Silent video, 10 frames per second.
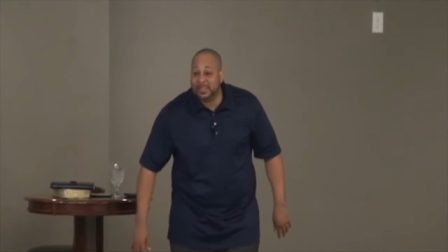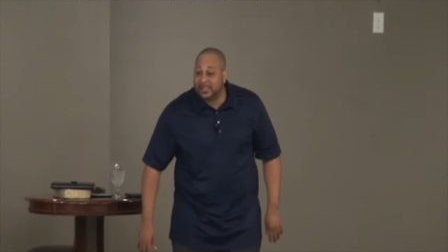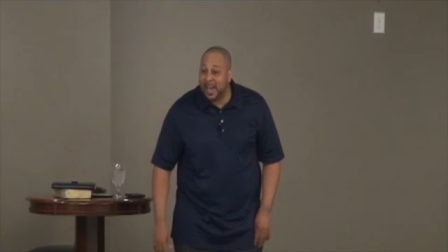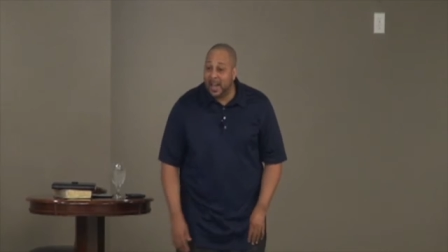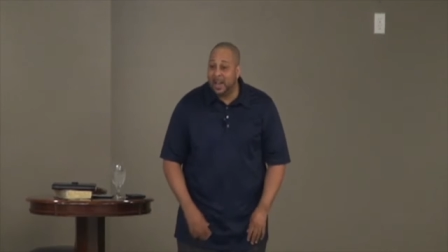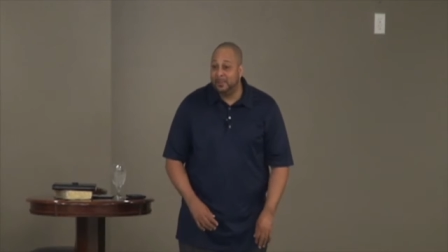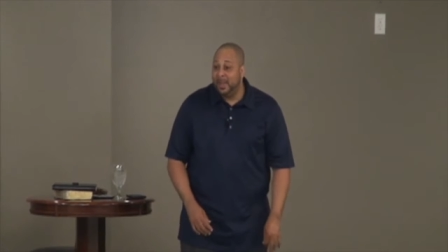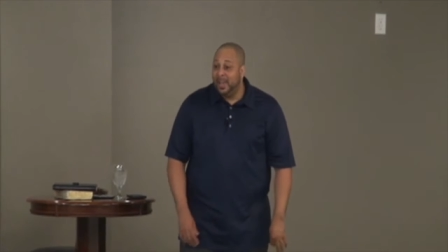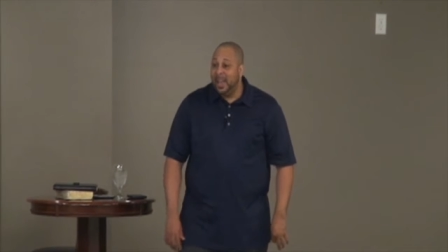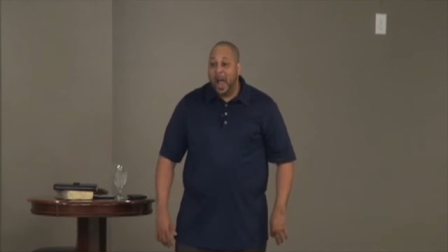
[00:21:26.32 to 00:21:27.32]
at the time.
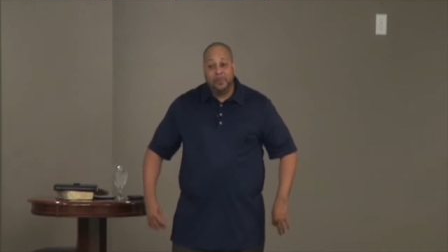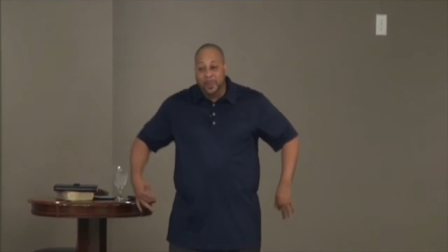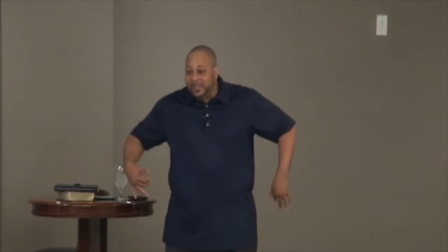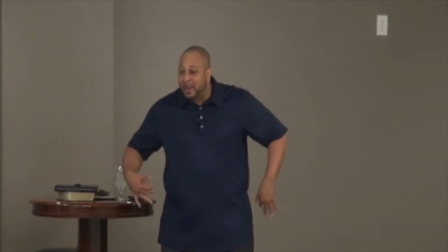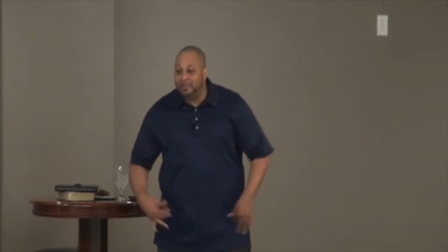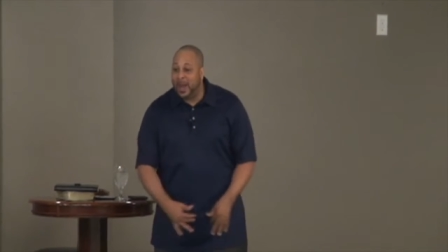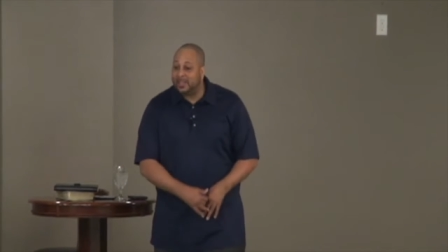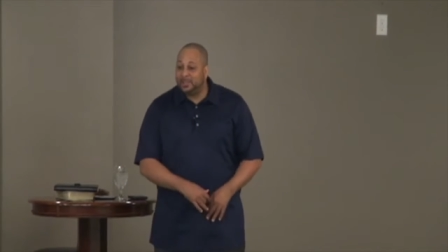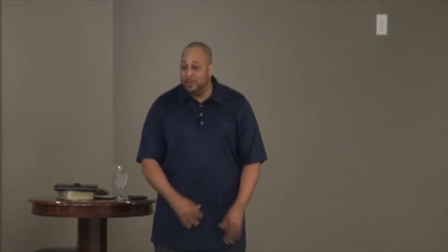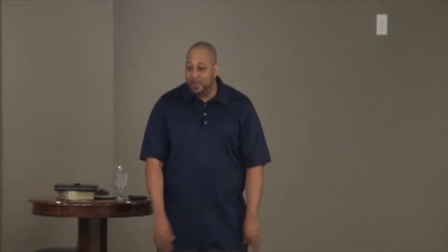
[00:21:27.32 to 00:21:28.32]
I put that
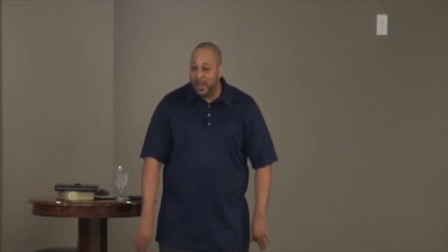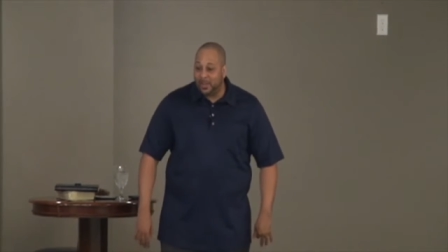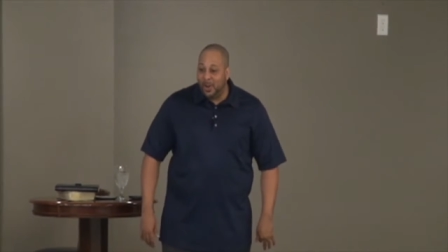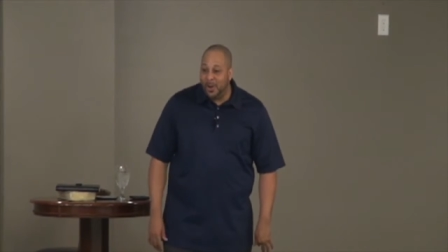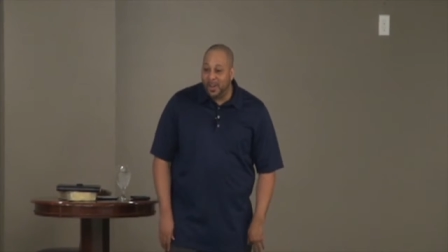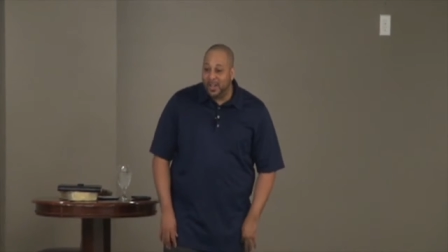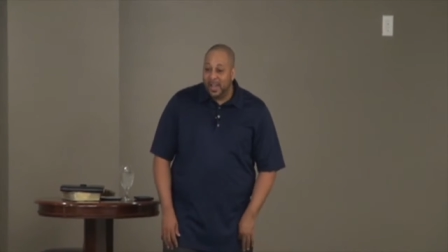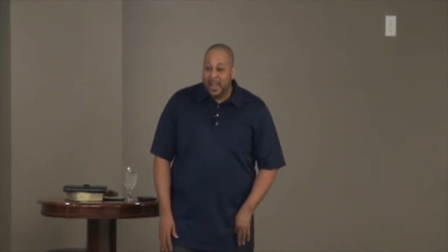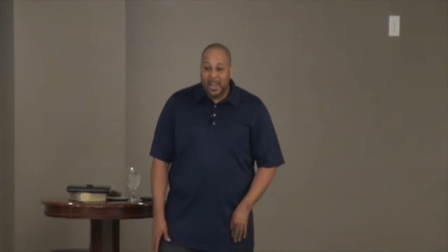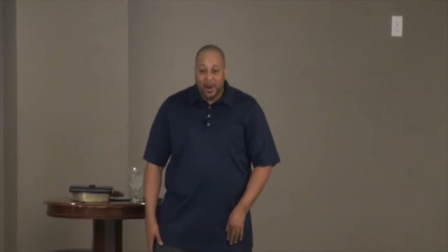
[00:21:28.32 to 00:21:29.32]
black suit back on
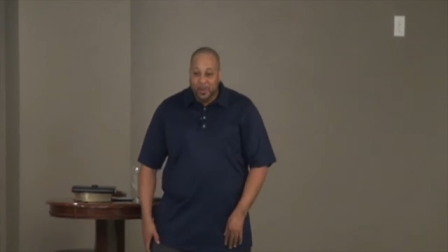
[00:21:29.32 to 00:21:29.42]
and